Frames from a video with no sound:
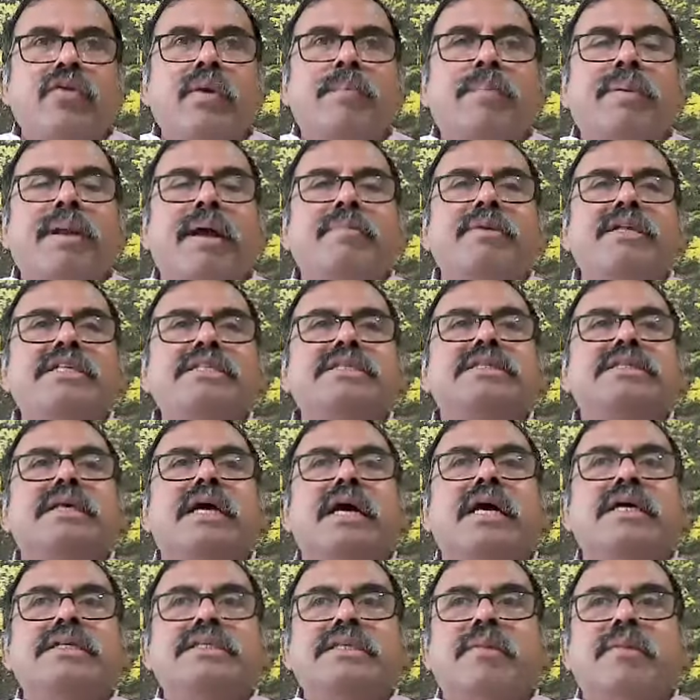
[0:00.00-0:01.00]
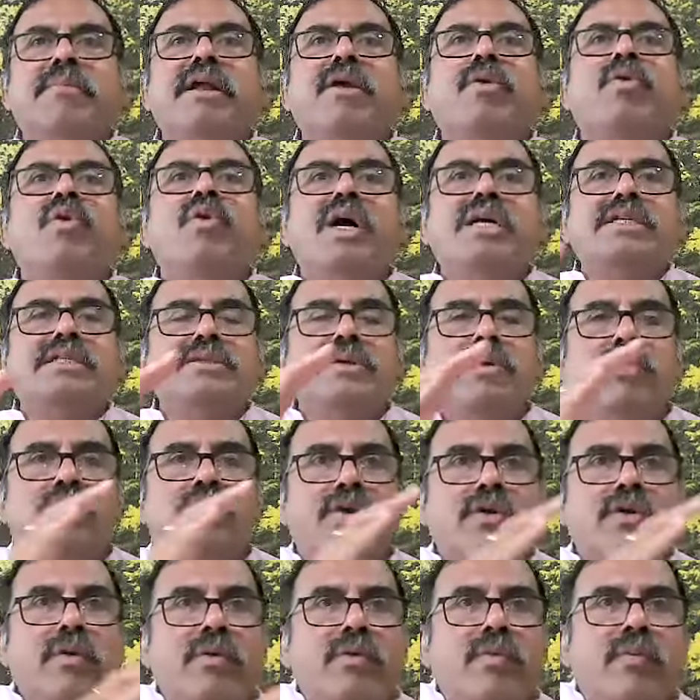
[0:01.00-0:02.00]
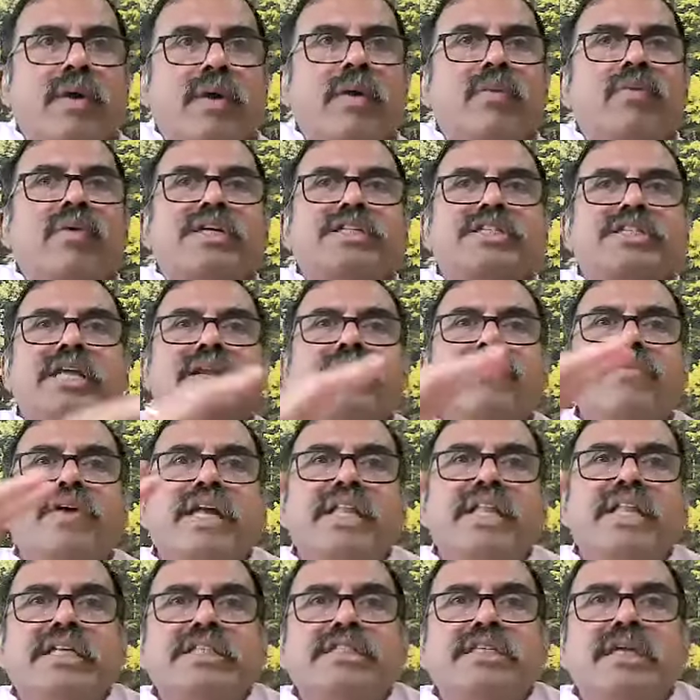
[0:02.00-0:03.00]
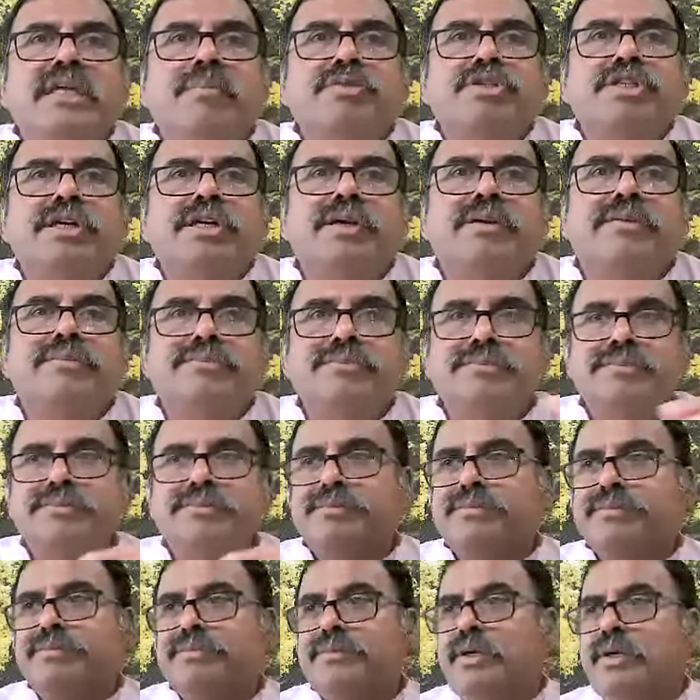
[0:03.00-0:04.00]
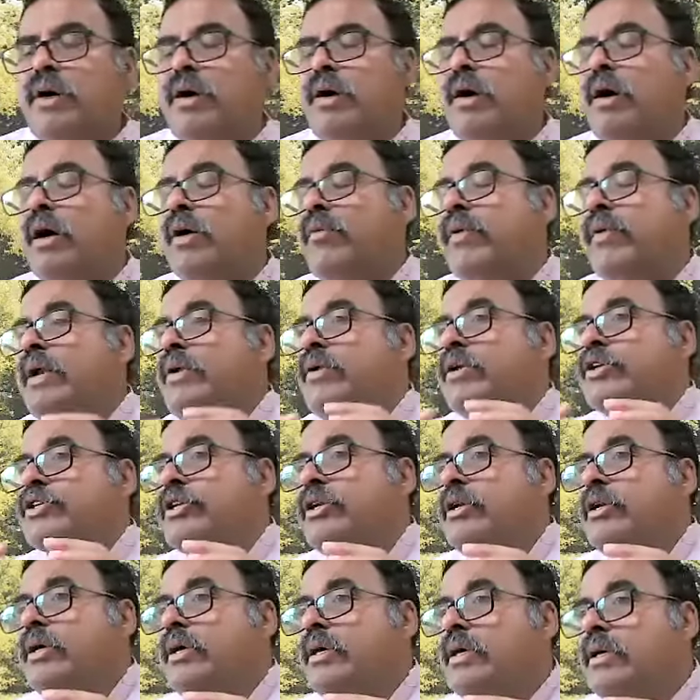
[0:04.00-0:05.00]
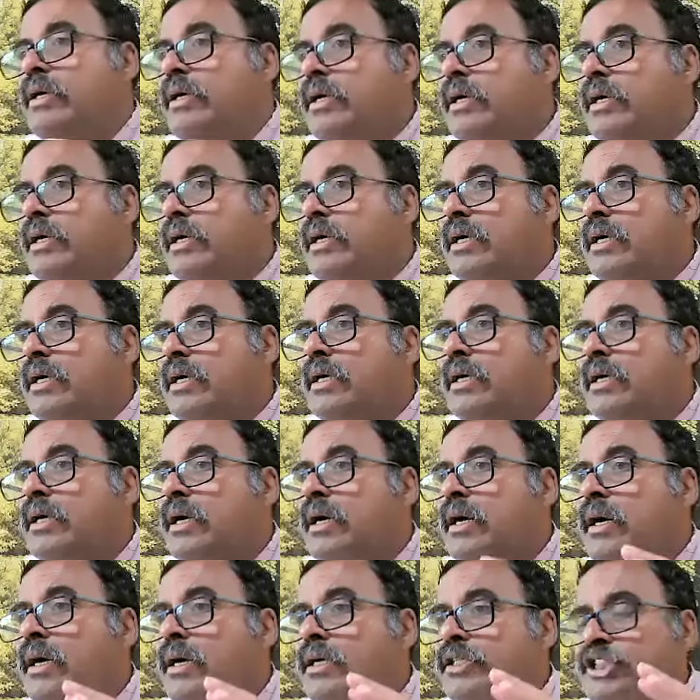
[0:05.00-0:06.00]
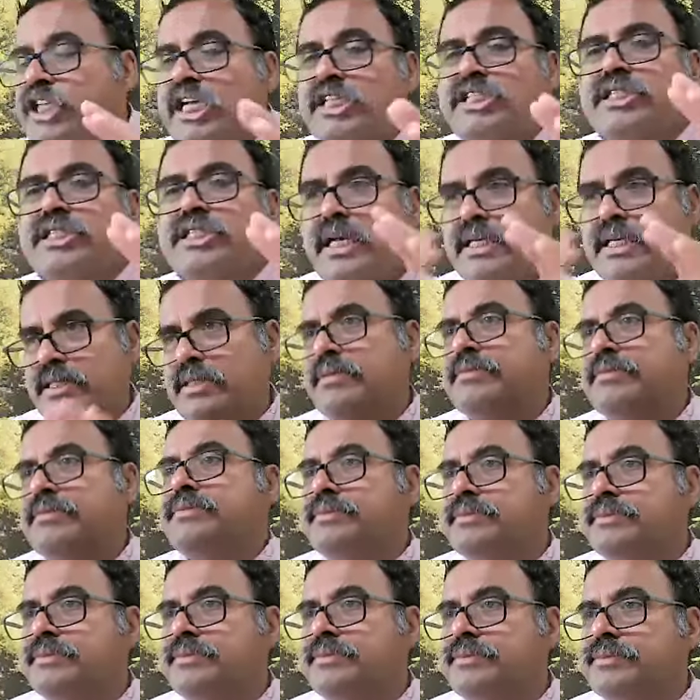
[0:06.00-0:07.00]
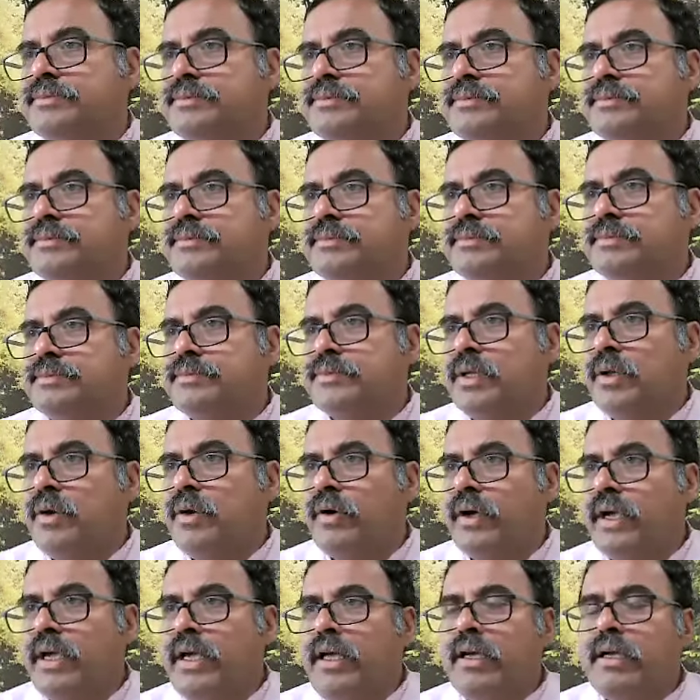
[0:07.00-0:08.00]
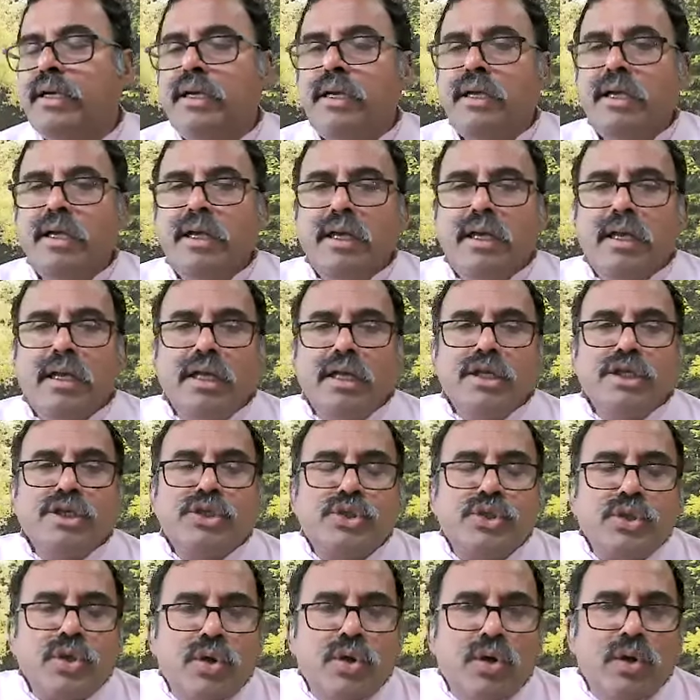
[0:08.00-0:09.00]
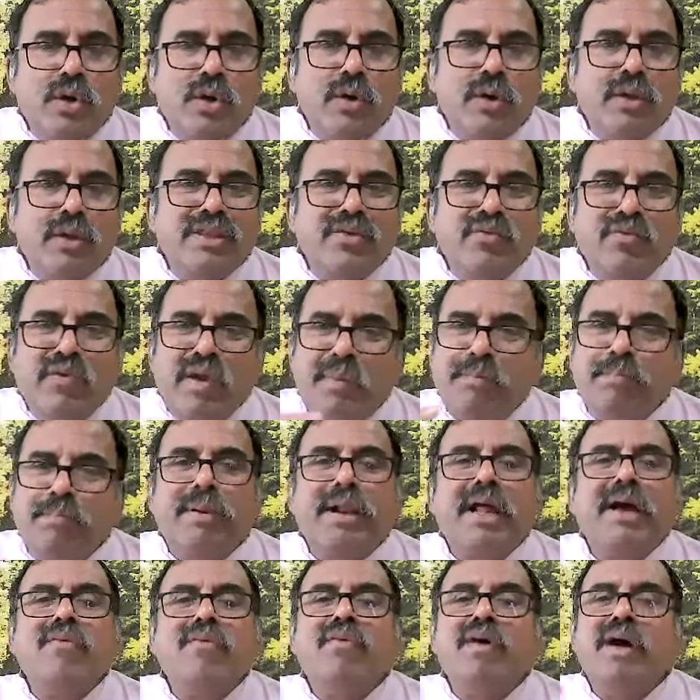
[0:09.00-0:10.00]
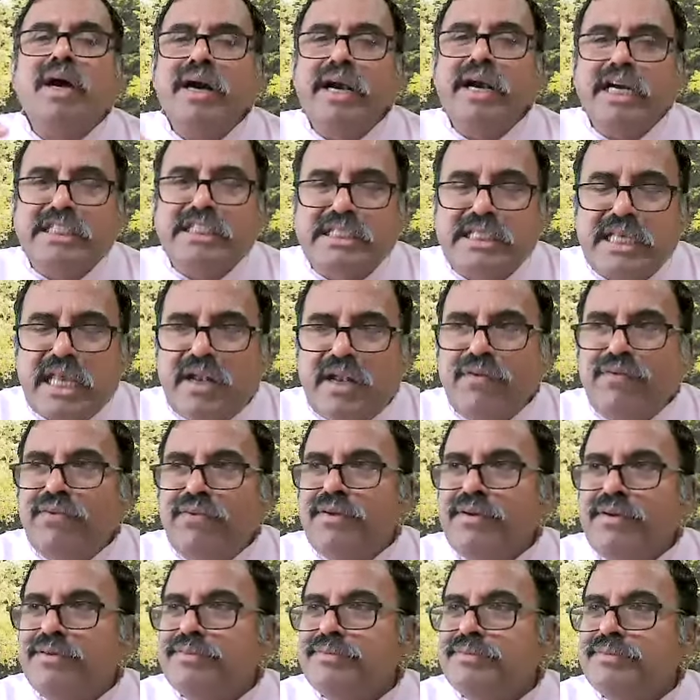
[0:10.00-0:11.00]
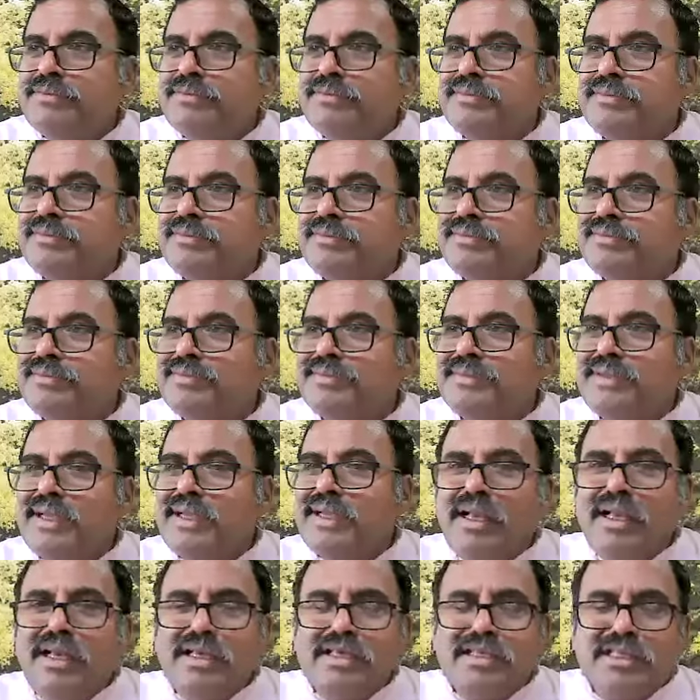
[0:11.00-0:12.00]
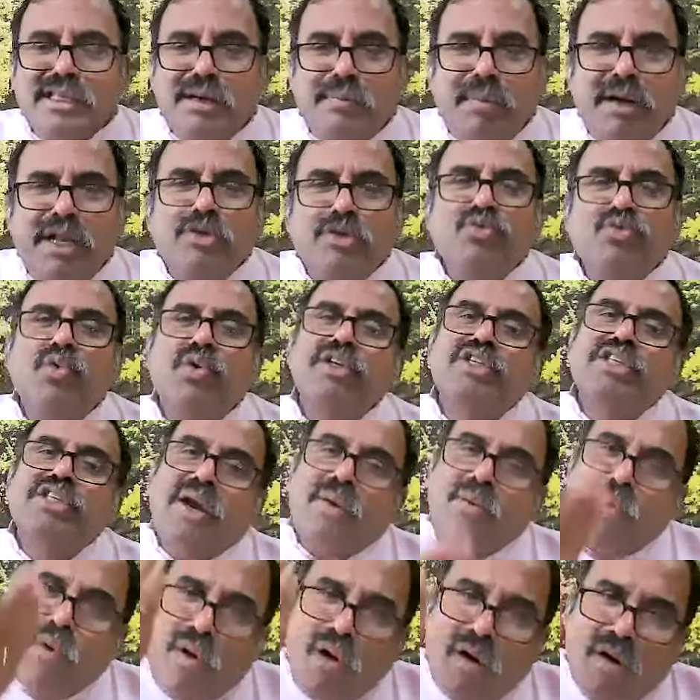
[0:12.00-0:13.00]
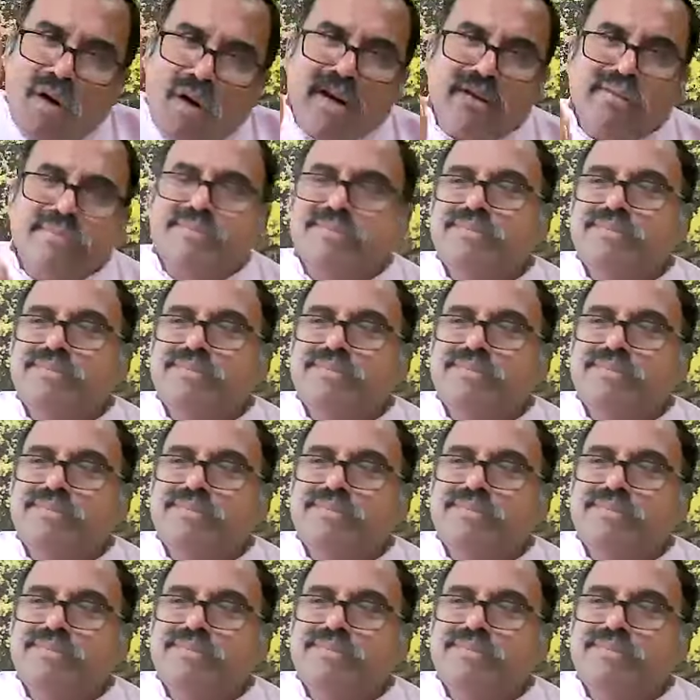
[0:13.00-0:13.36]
Vipra means somebody who has well versed in Vedic scripture or well versed in Shastras. Okay. So the Vipra word itself, somebody who is evolved,